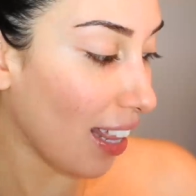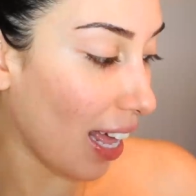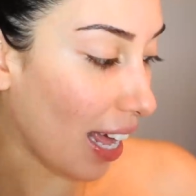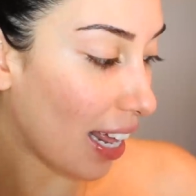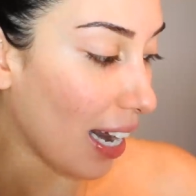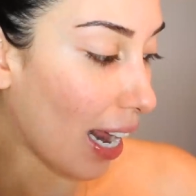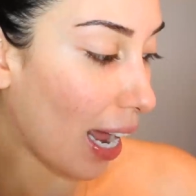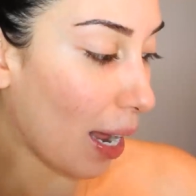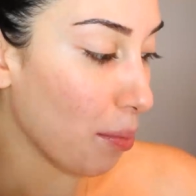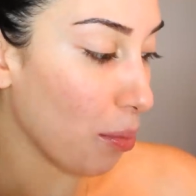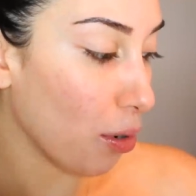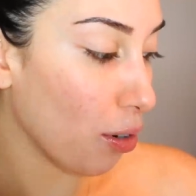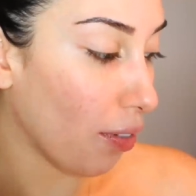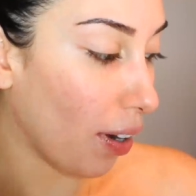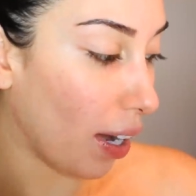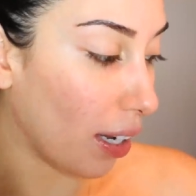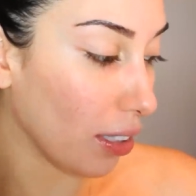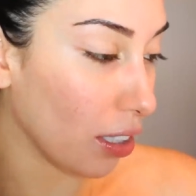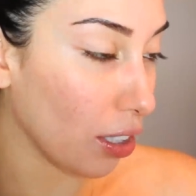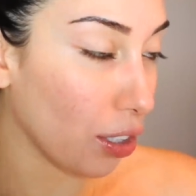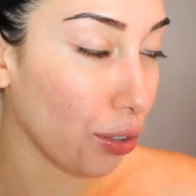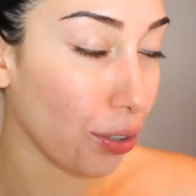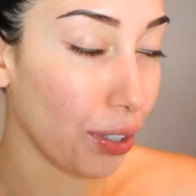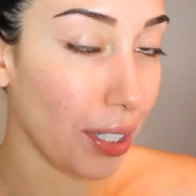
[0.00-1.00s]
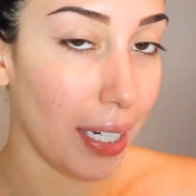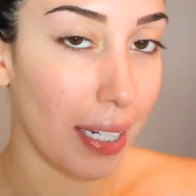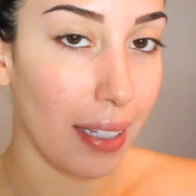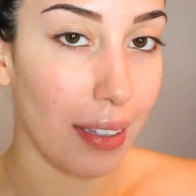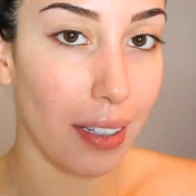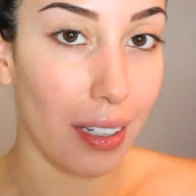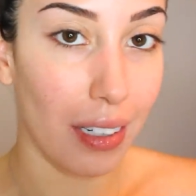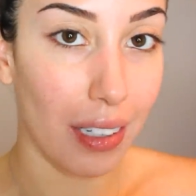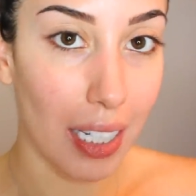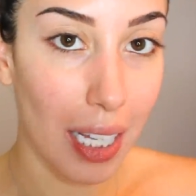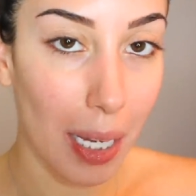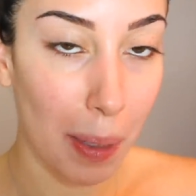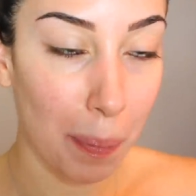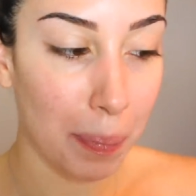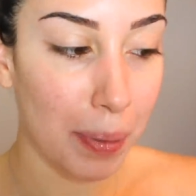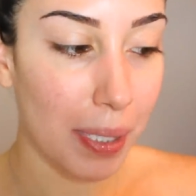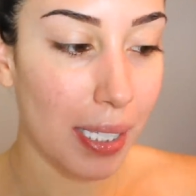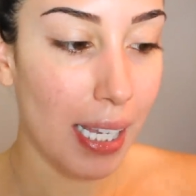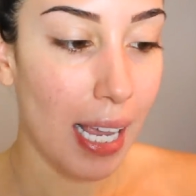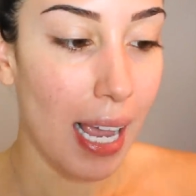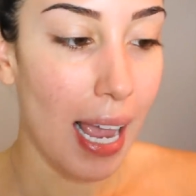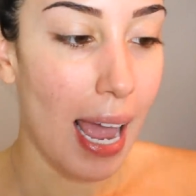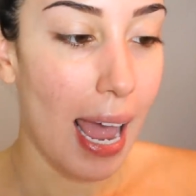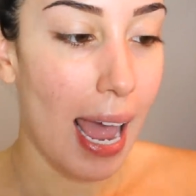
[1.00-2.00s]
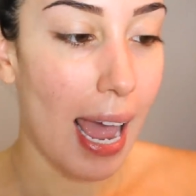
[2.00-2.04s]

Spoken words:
Then I move on to treating the lips.